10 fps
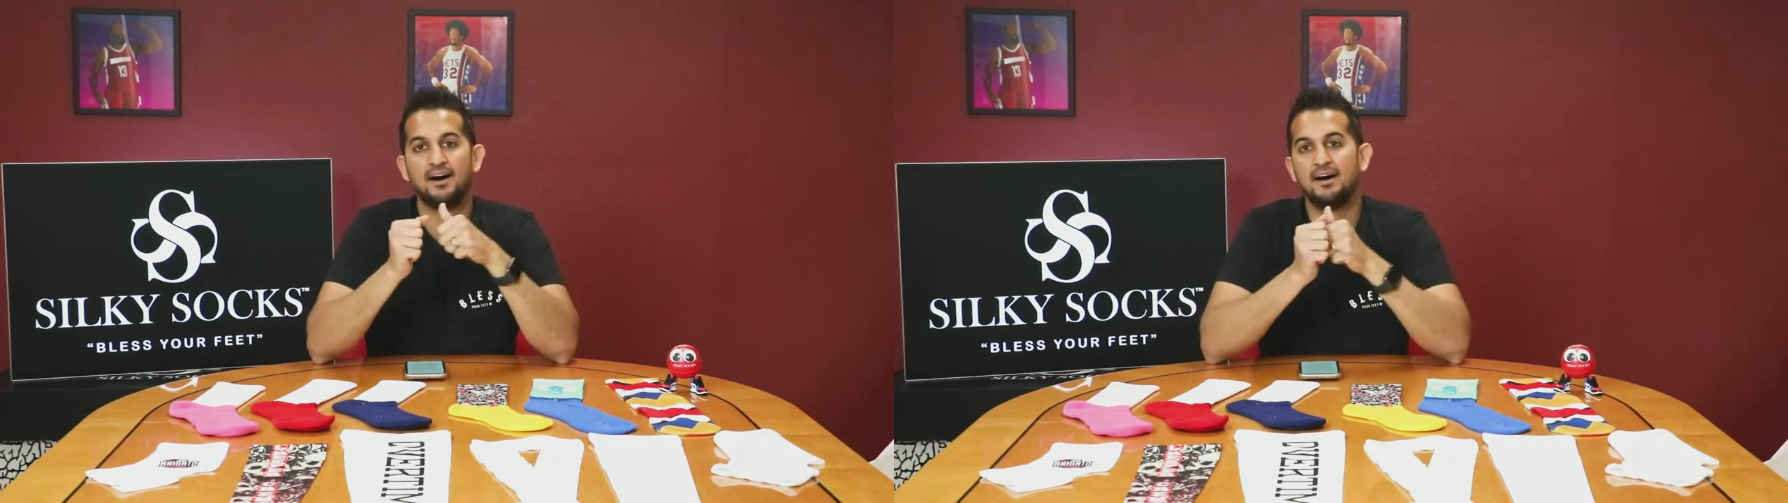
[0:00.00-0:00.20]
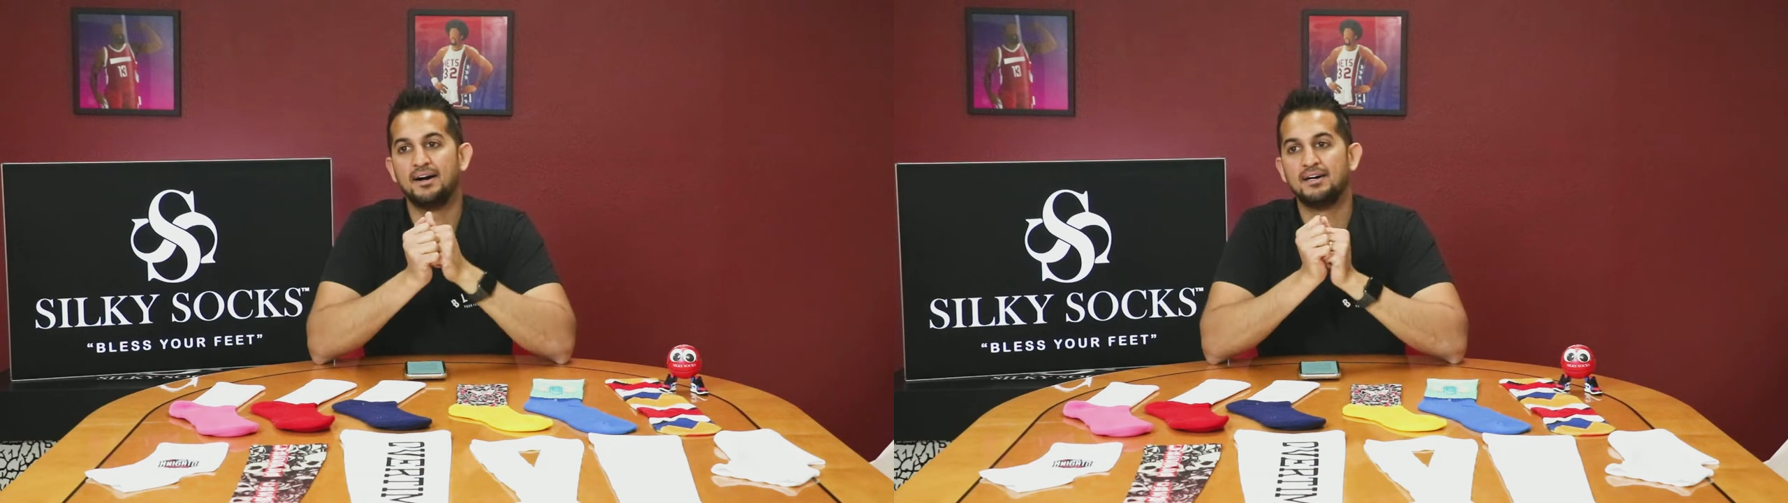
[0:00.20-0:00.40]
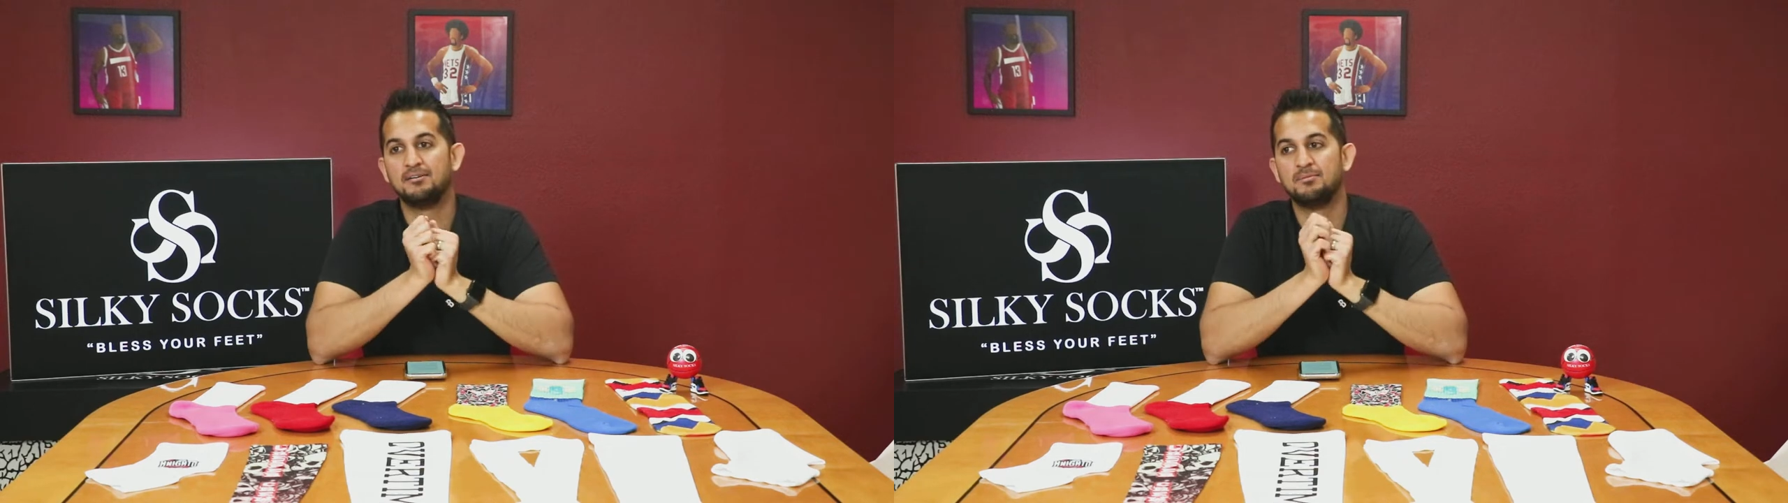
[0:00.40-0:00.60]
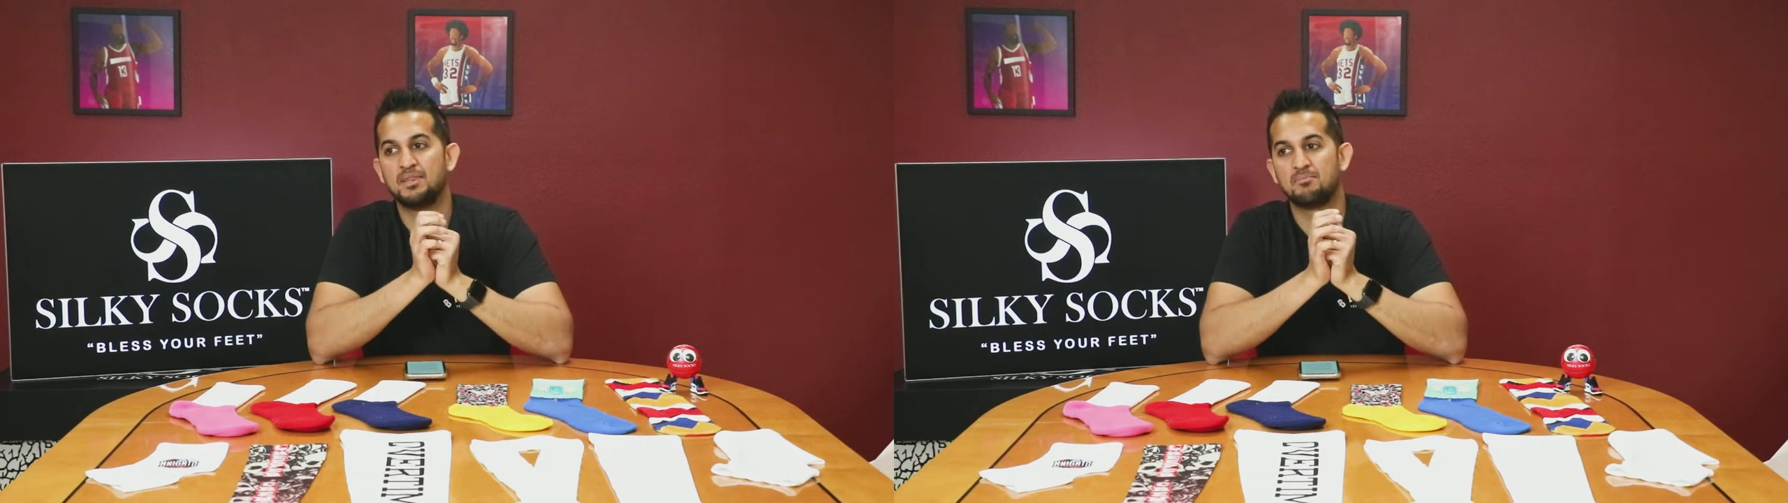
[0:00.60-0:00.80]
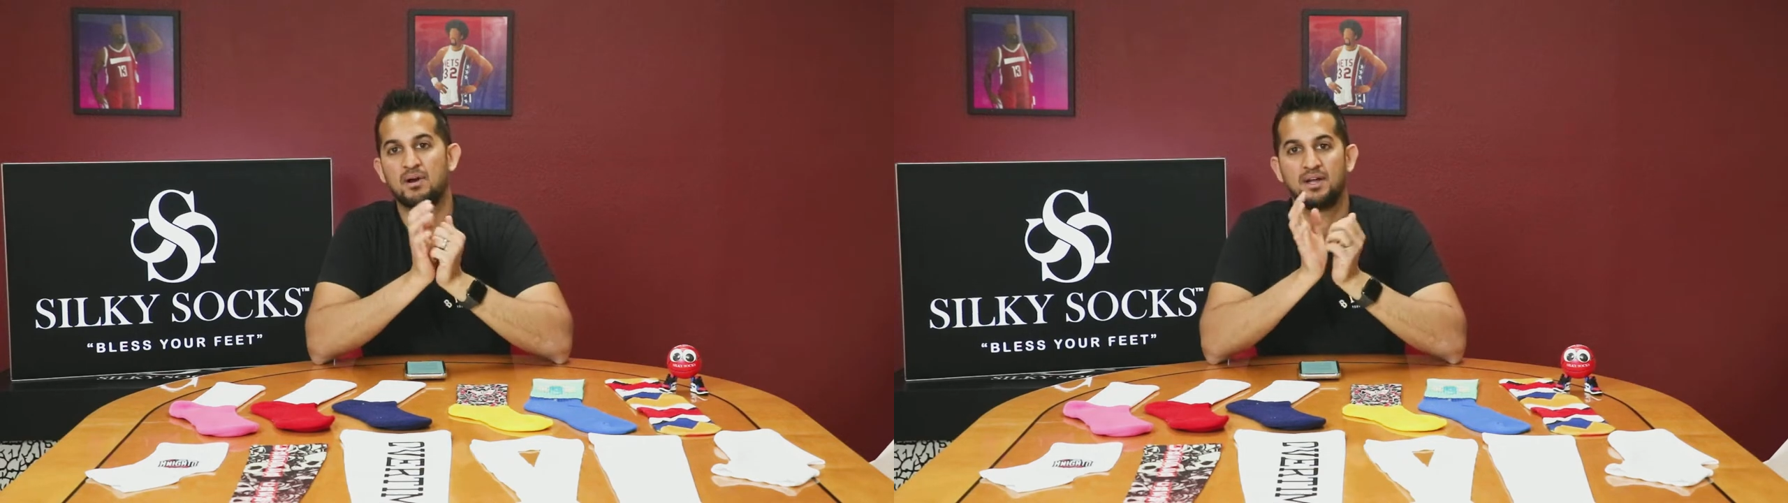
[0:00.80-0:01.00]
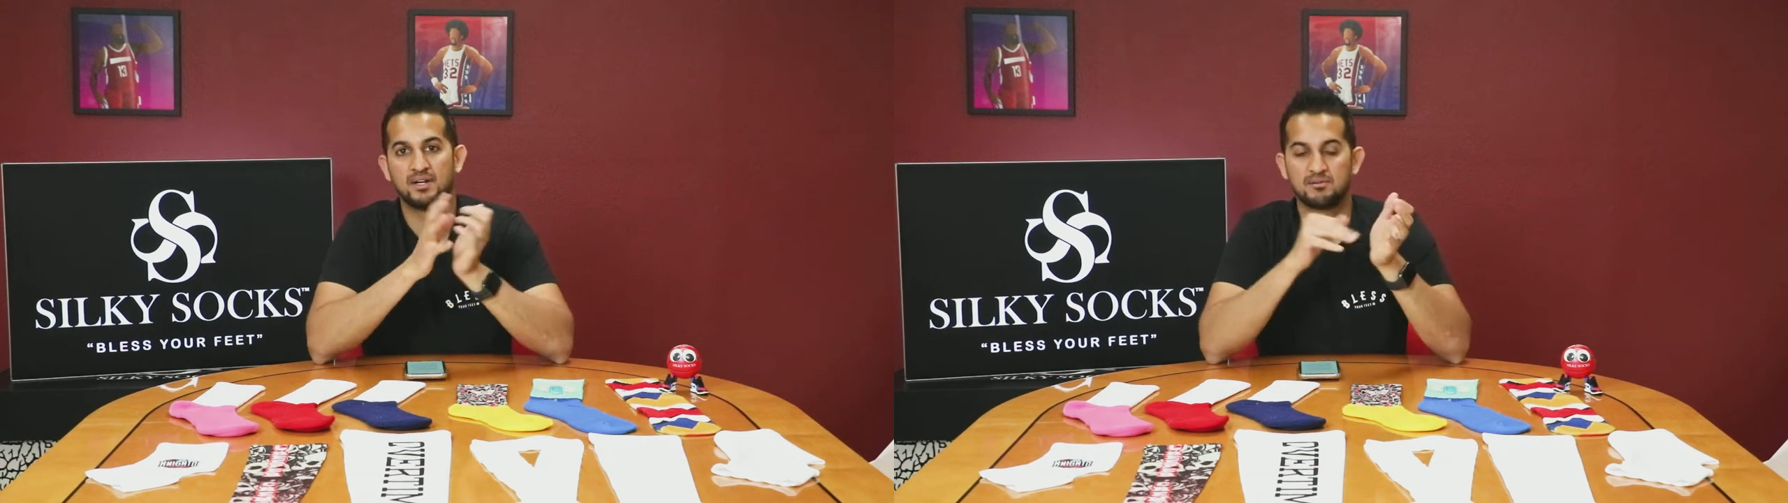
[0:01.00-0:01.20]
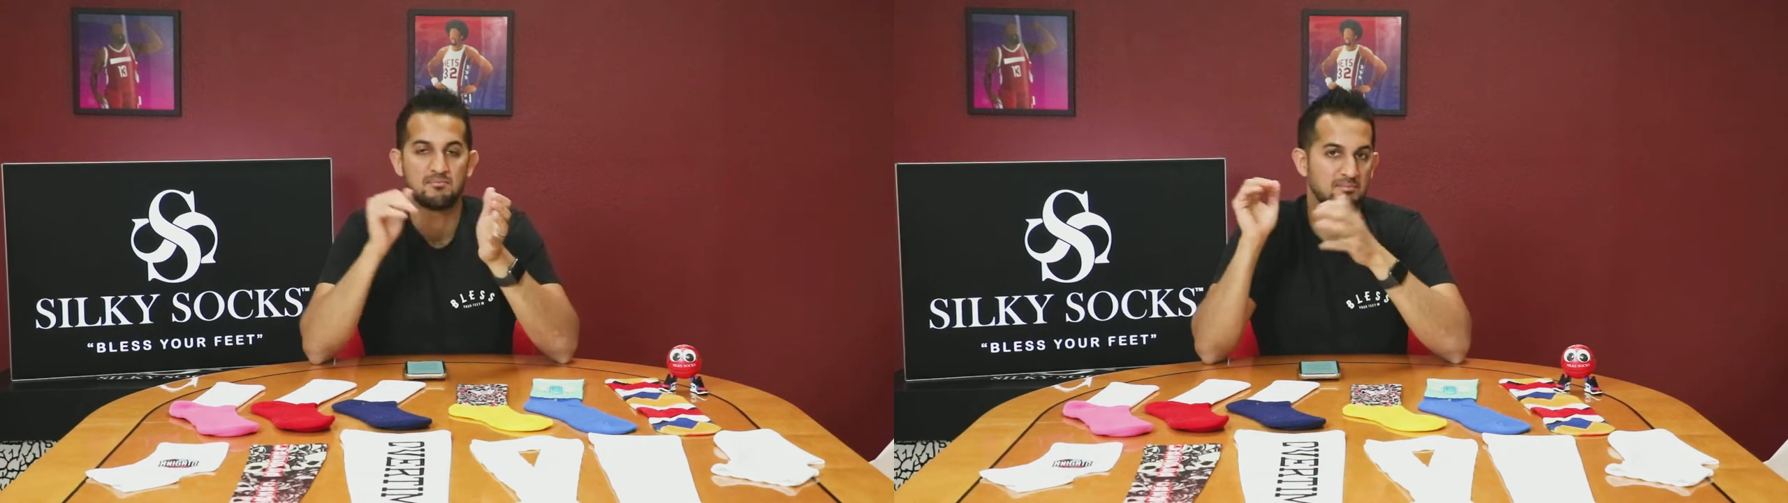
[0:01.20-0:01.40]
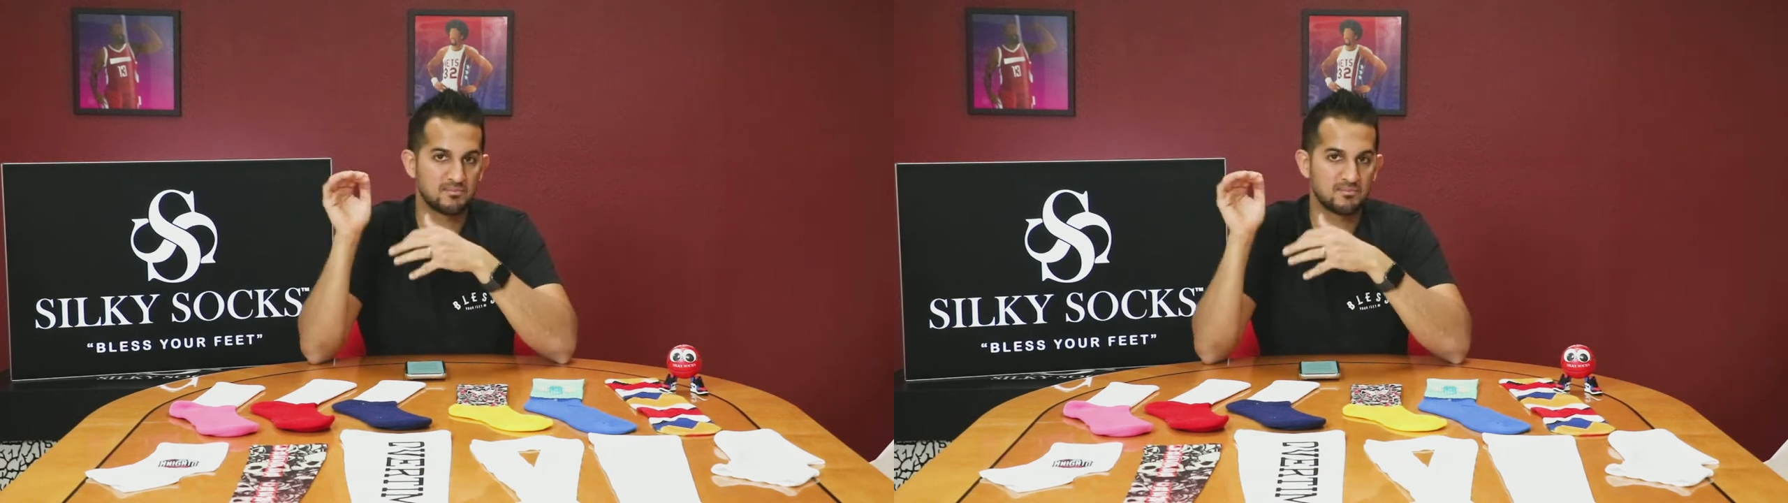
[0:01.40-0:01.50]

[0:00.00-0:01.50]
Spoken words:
And the product